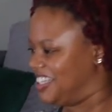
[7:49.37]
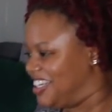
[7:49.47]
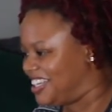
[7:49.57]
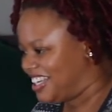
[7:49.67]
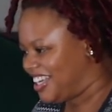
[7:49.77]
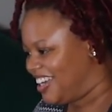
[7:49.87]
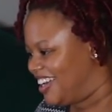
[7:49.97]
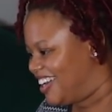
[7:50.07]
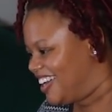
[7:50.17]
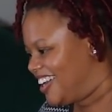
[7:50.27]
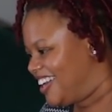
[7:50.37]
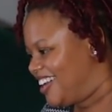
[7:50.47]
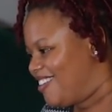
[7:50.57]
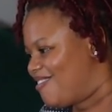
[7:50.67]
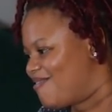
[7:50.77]
know, like,
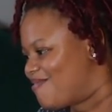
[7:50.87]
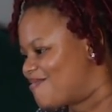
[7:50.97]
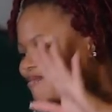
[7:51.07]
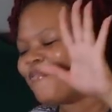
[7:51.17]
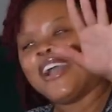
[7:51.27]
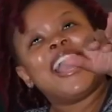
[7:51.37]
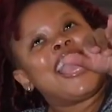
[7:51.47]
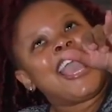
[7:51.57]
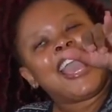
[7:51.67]
I love